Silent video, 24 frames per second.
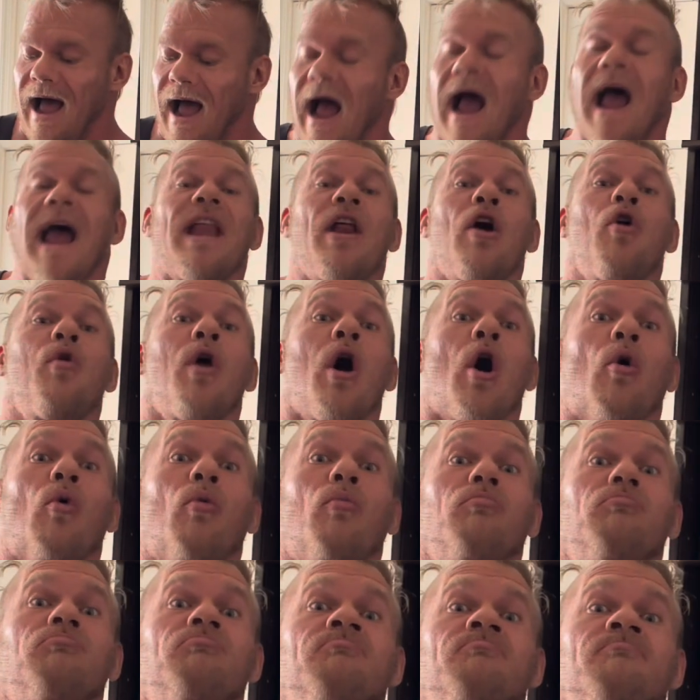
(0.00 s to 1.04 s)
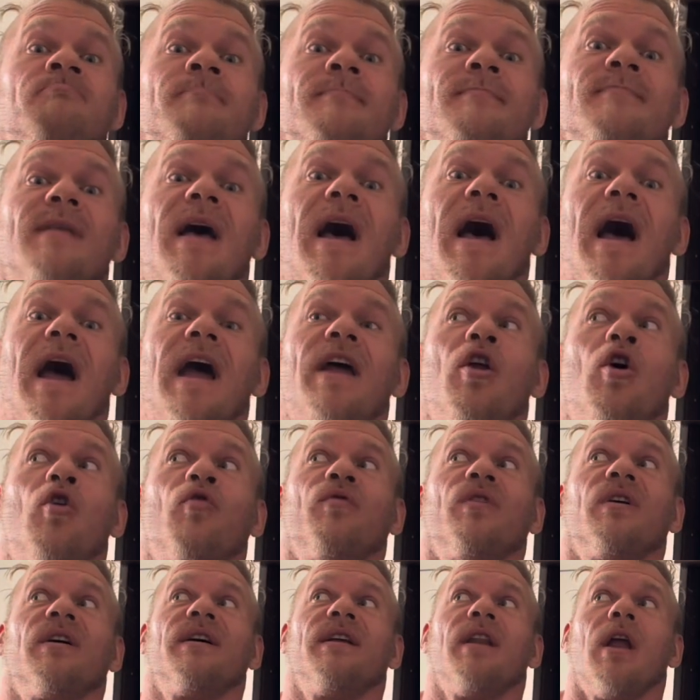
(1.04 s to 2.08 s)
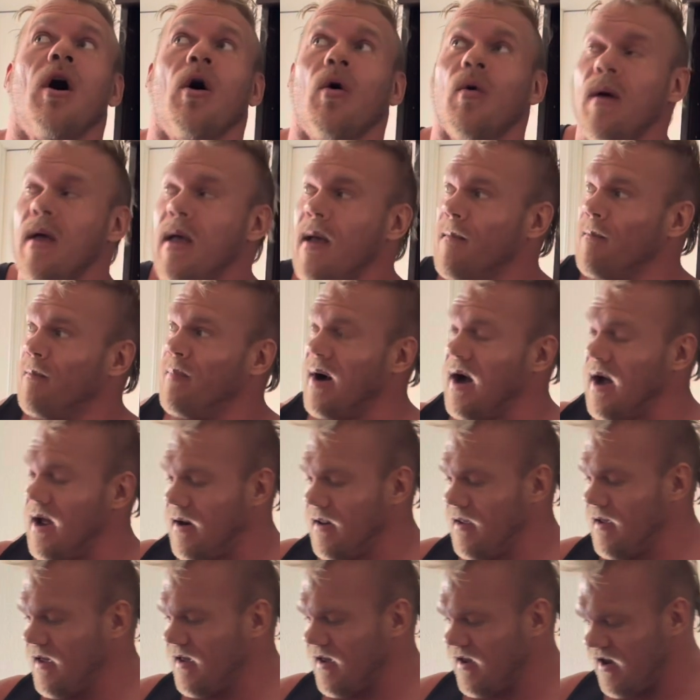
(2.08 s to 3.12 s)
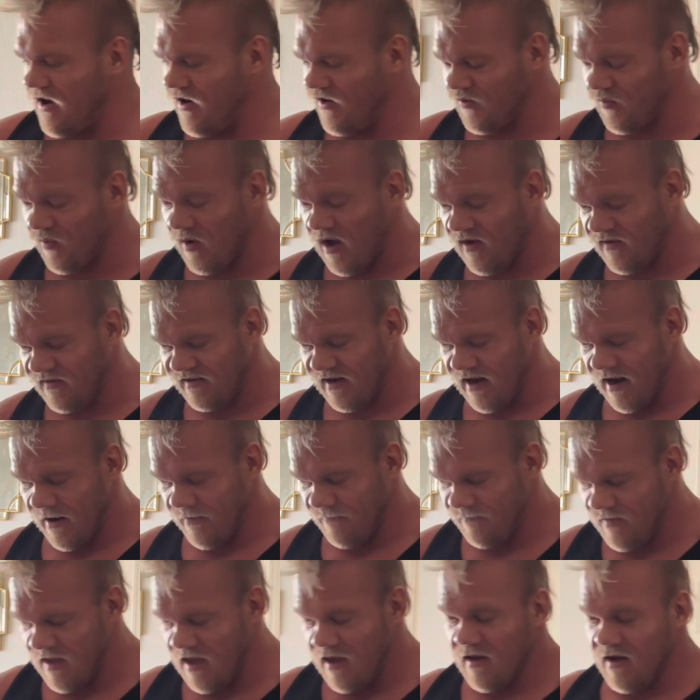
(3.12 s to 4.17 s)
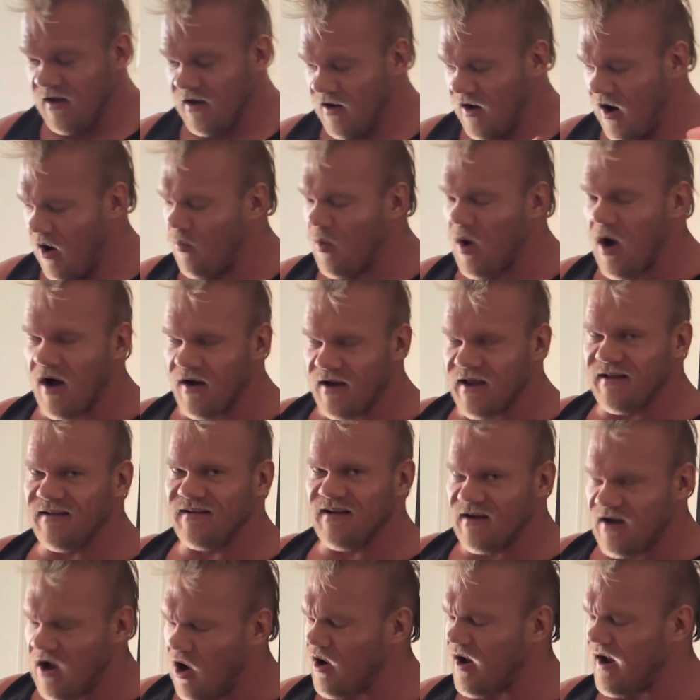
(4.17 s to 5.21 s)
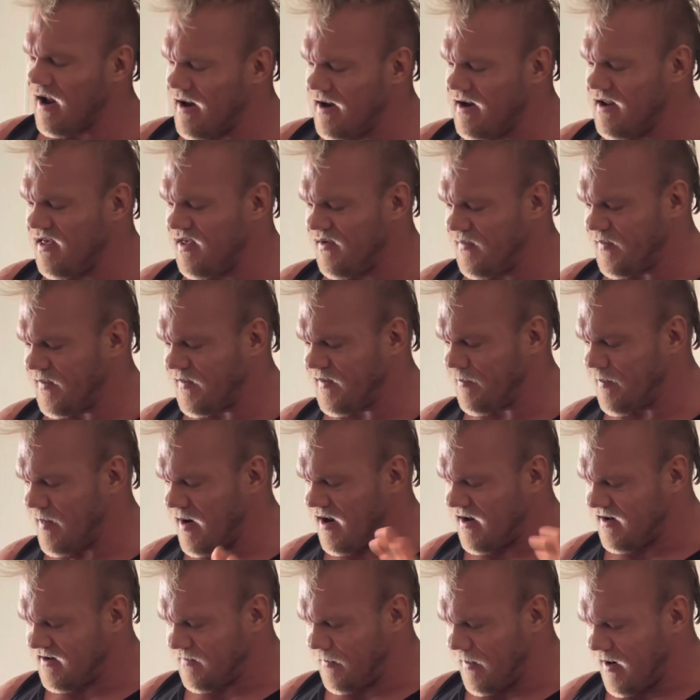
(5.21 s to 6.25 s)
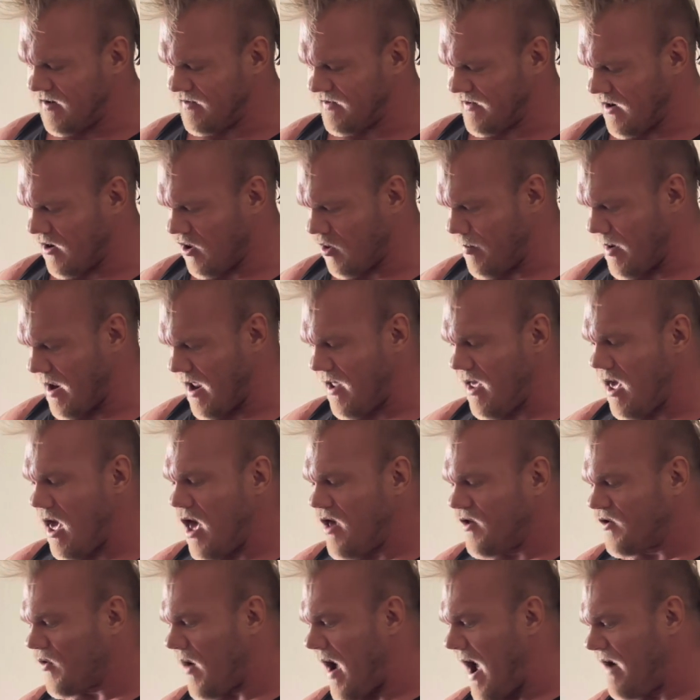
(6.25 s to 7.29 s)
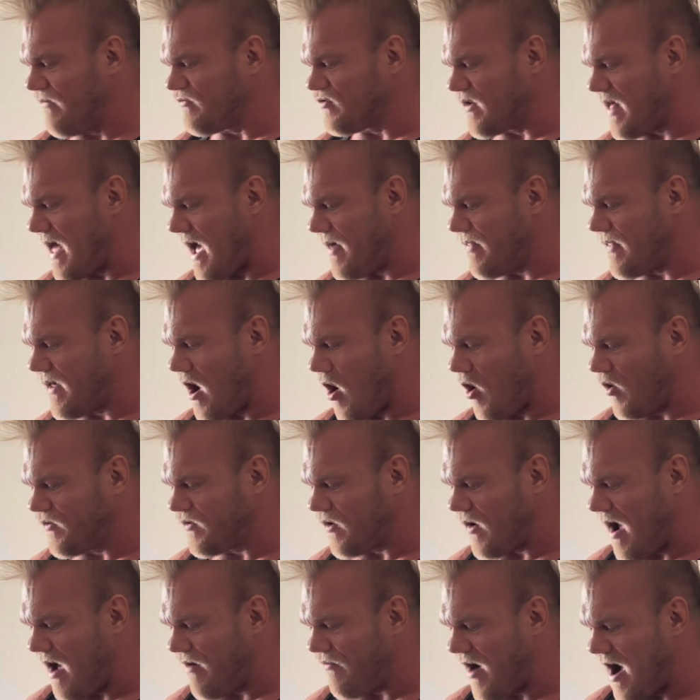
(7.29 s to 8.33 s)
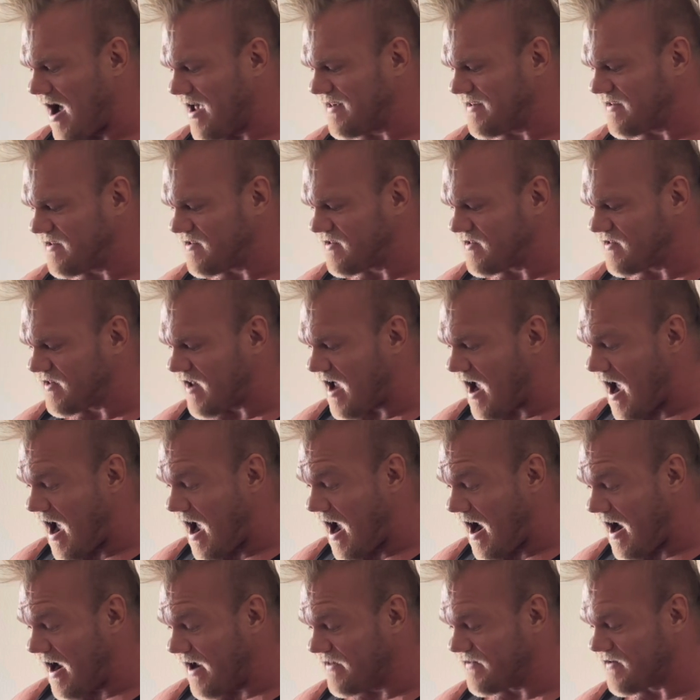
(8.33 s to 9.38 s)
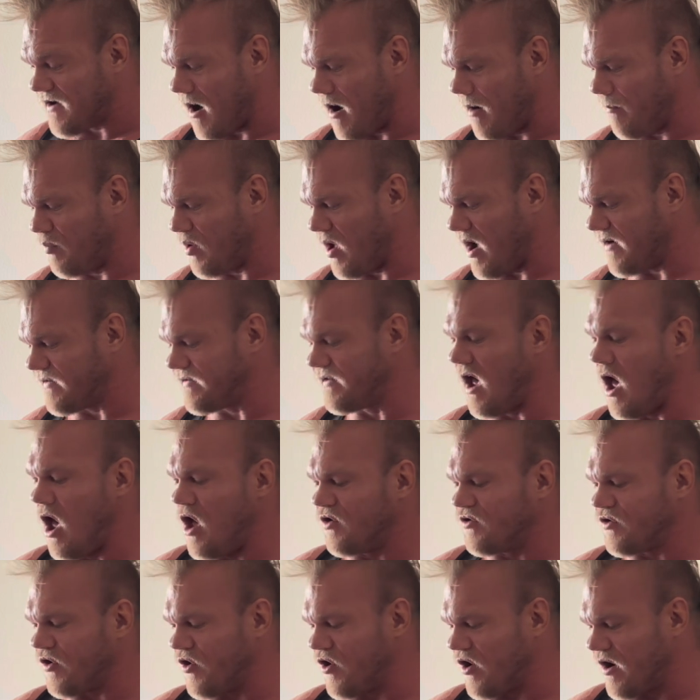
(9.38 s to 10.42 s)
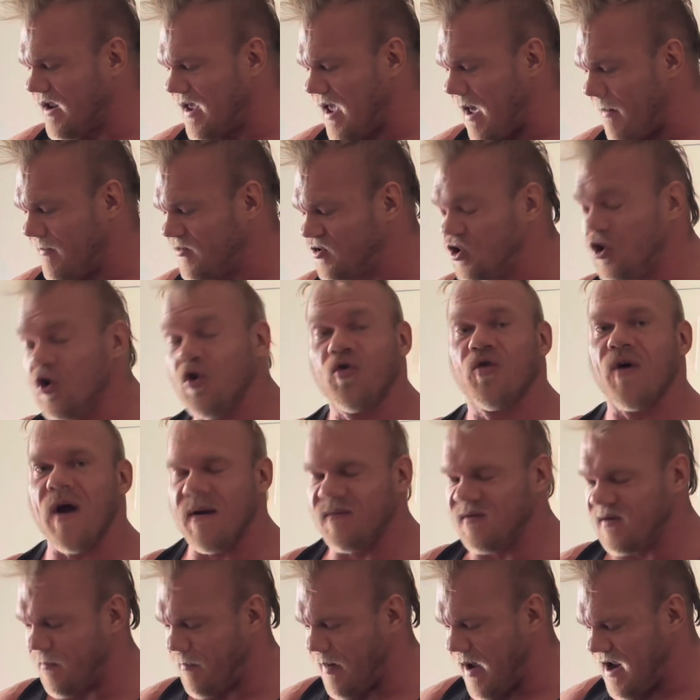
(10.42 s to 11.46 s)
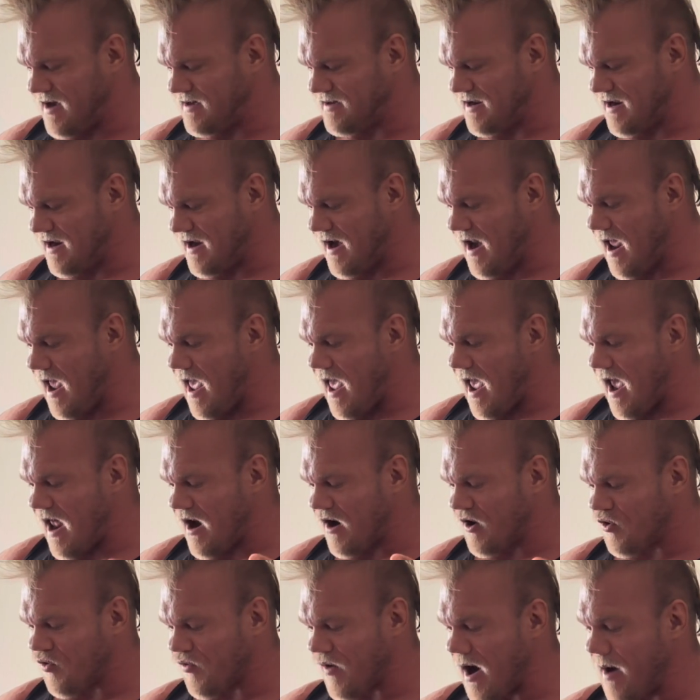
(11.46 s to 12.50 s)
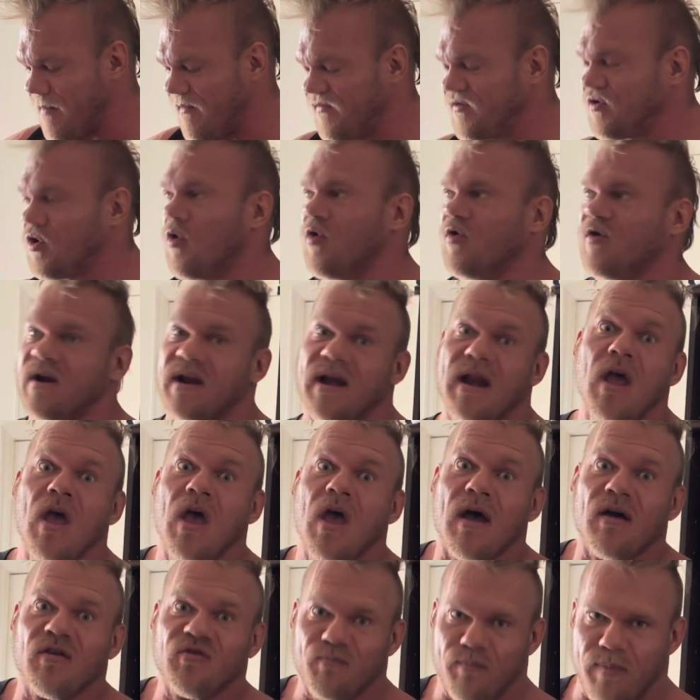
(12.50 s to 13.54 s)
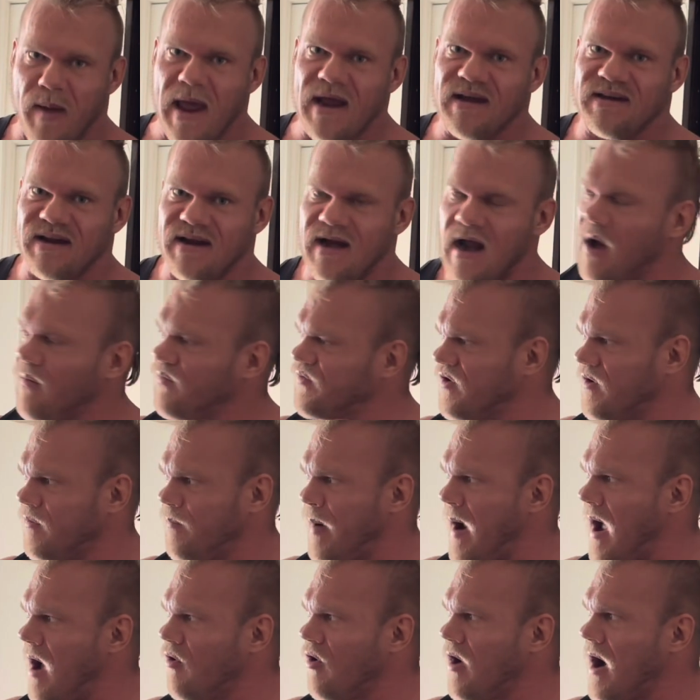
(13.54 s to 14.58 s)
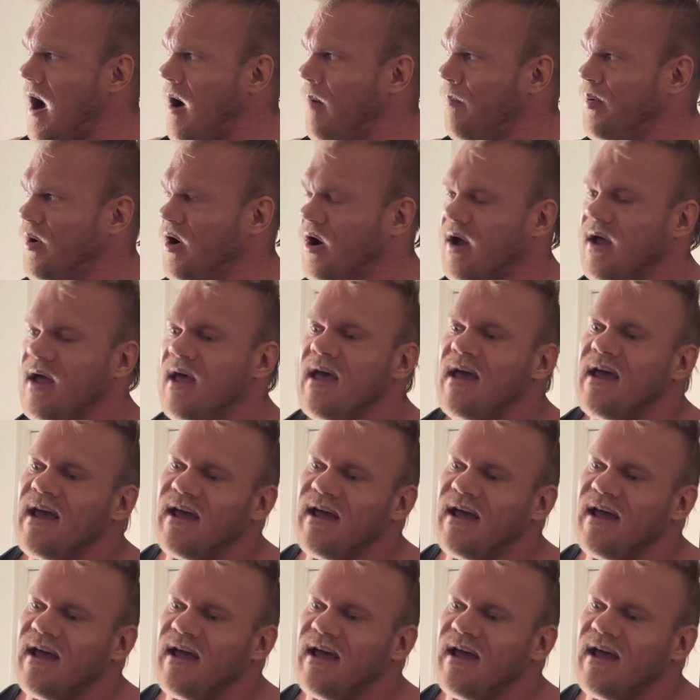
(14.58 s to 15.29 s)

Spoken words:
I don't know. I don't really know. But here's what I'll say. I'll get into the experience in a little bit. So after that, they also have a size complex. So you're going to get 2 grams of betaine and 1 gram of taurine. Betaine helps with your power output.